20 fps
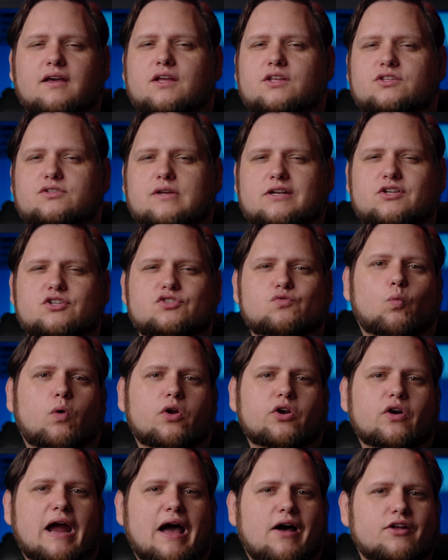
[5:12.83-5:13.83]
So I just
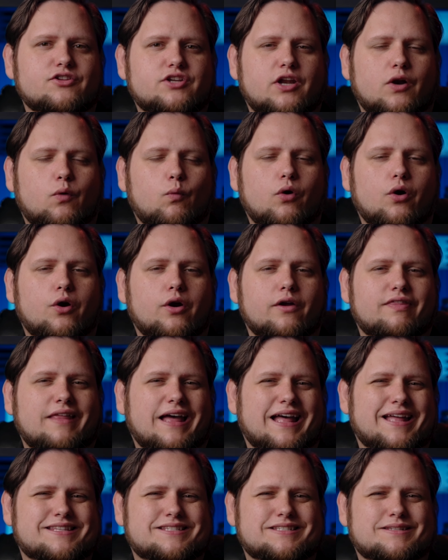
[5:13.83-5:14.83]
wonder how it's going to work.
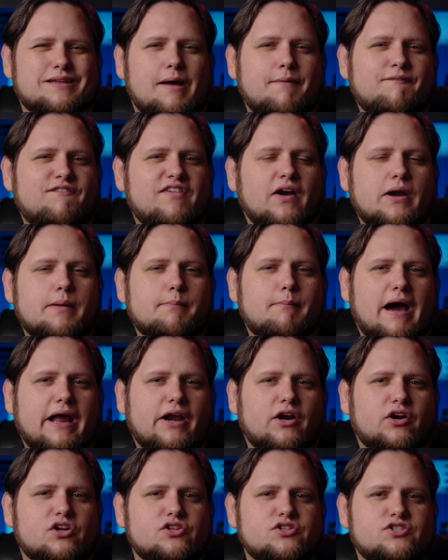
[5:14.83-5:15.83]
That's a very
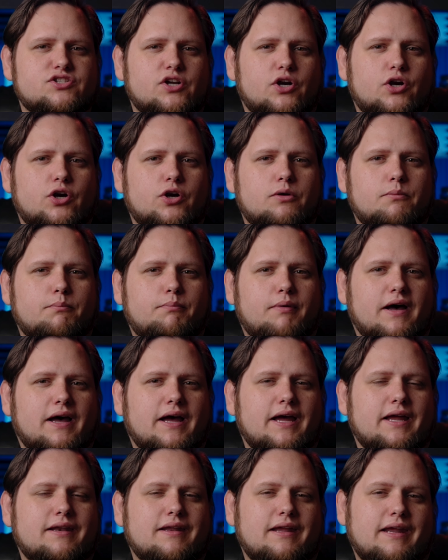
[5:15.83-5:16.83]
minor concern,
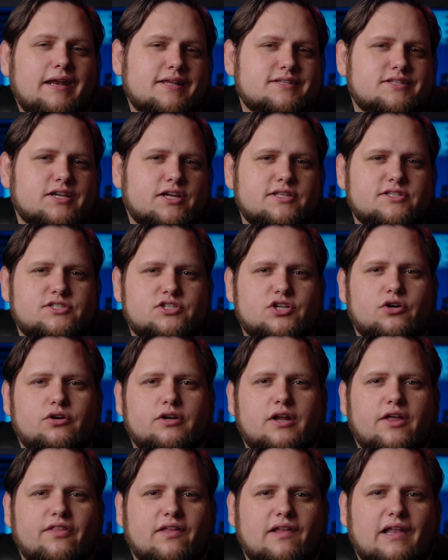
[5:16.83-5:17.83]
but it is a concern
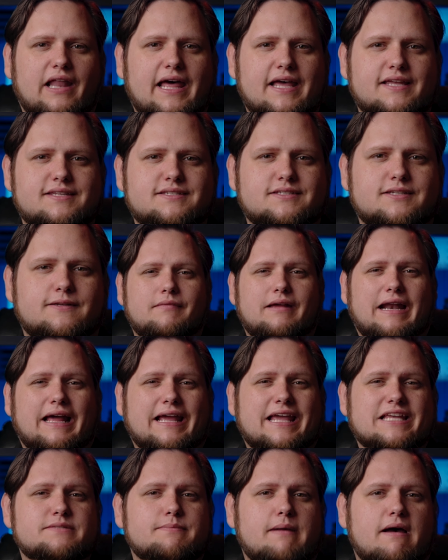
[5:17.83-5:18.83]
nonetheless. And I
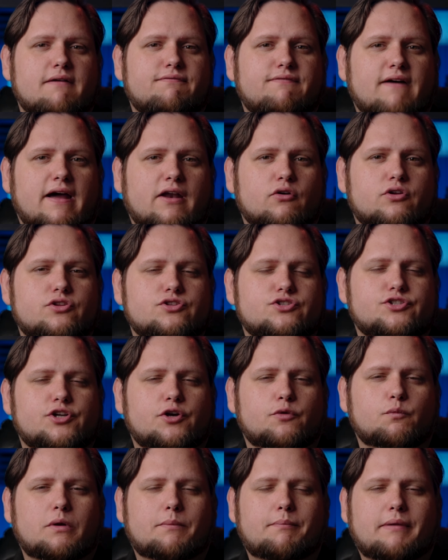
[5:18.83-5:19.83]
guess my final
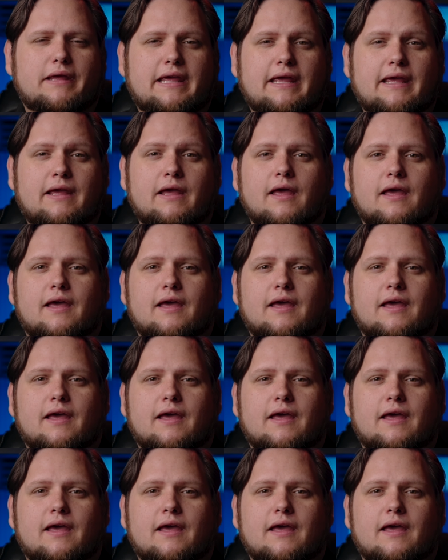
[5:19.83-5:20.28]
concern would be